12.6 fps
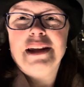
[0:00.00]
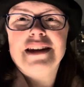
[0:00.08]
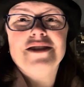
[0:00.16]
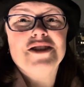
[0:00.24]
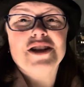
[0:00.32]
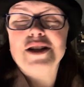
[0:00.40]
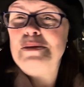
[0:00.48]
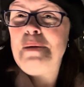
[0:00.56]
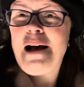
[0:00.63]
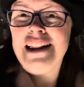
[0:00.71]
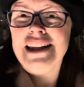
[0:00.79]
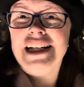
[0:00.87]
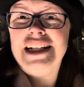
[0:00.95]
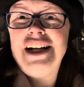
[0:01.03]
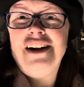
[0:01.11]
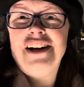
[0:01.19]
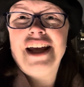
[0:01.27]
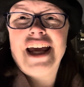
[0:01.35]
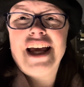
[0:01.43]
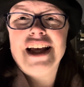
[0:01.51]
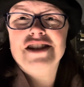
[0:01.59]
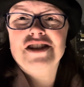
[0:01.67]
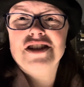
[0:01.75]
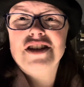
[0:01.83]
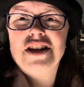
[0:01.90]
there's a spotlight on it. It
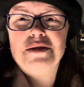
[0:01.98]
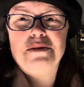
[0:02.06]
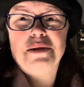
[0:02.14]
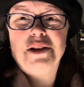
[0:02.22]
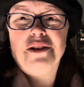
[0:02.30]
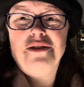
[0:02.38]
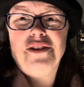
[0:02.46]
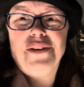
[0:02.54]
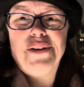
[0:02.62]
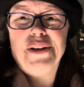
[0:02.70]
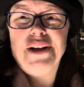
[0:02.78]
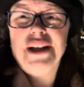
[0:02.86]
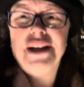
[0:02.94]
just is beautiful.